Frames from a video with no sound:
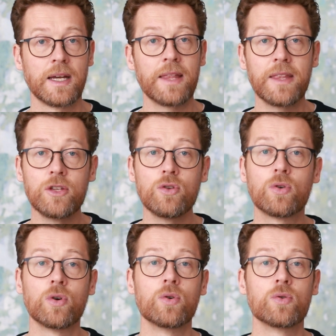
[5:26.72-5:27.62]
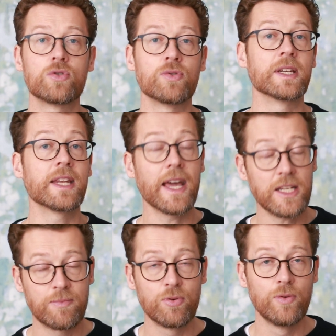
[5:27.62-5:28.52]
And then you go to the
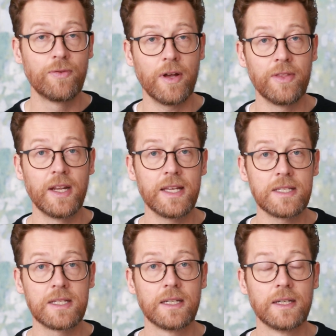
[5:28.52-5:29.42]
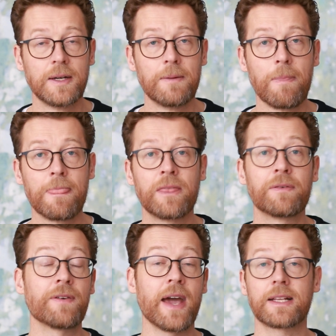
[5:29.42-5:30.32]
next proof on the list. The
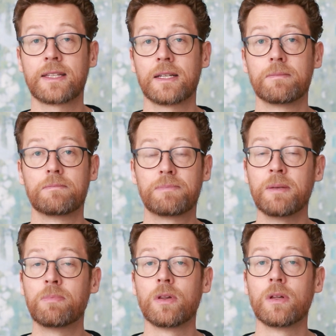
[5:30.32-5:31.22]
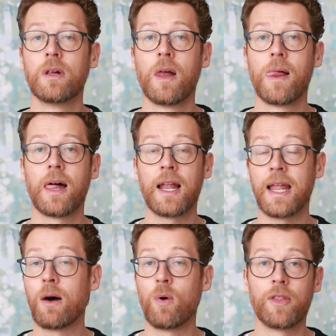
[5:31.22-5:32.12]
fact that people
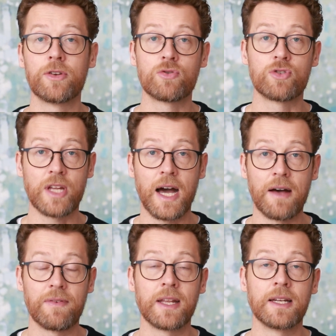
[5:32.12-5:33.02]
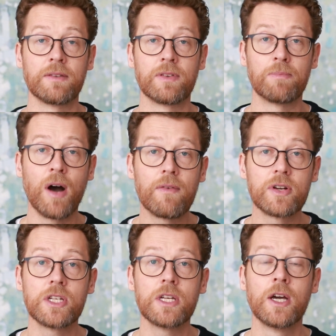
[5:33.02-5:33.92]
allow others to starve and live in
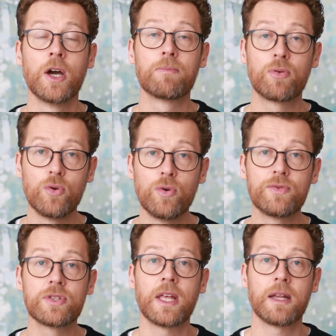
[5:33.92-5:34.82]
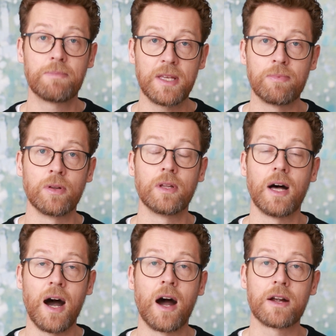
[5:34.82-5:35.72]
poverty proves that
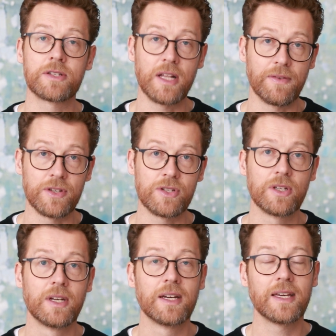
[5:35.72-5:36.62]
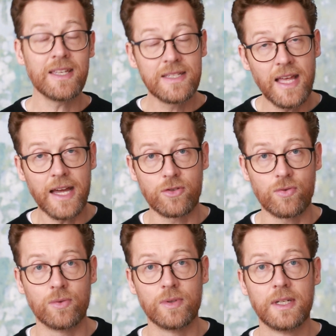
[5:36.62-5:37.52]
people are selfish. Is that
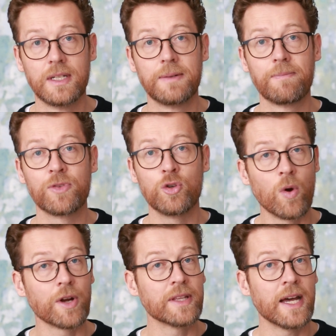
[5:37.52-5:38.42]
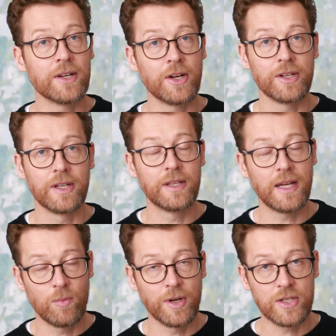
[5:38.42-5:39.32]
true? You work that
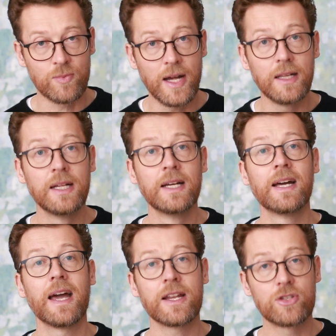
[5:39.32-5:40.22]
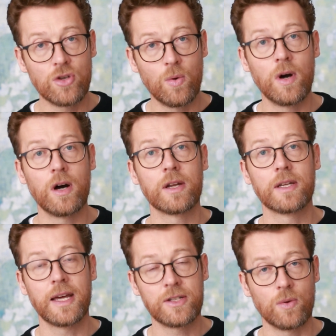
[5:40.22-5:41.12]
one as well, and so
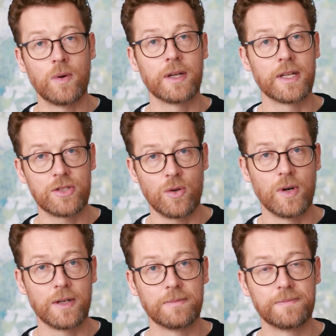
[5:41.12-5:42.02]
on, and so on, and so on.